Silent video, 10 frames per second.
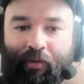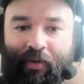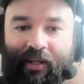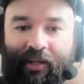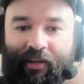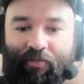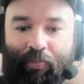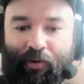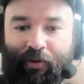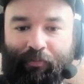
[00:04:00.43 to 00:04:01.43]
We hit
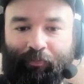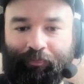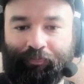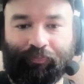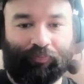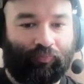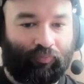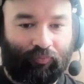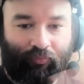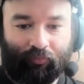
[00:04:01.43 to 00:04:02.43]
export.
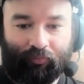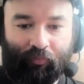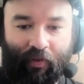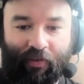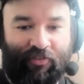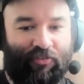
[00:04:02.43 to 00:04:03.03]
It's